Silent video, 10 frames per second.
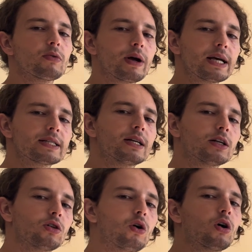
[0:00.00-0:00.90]
rest
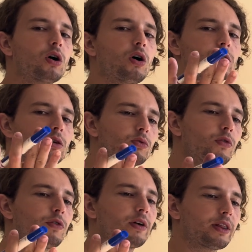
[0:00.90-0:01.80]
their tongue on the
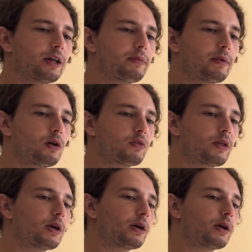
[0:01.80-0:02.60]
roof of their mouth,